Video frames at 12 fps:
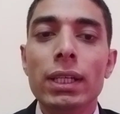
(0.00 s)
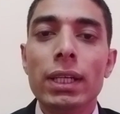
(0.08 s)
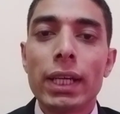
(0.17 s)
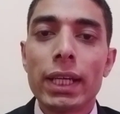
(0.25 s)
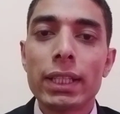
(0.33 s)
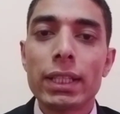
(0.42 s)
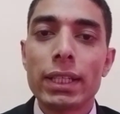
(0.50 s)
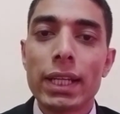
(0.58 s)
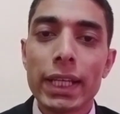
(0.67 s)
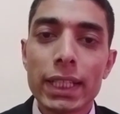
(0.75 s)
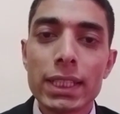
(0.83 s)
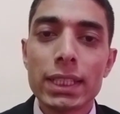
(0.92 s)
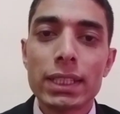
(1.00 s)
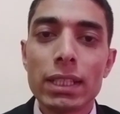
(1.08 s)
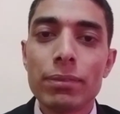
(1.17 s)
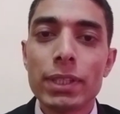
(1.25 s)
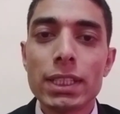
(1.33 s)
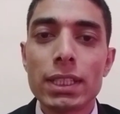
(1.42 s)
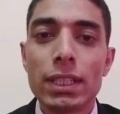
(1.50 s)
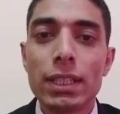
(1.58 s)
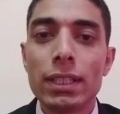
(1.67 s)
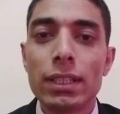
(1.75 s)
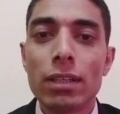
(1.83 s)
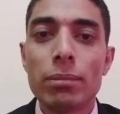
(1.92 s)
And the next step is
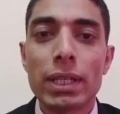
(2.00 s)
Number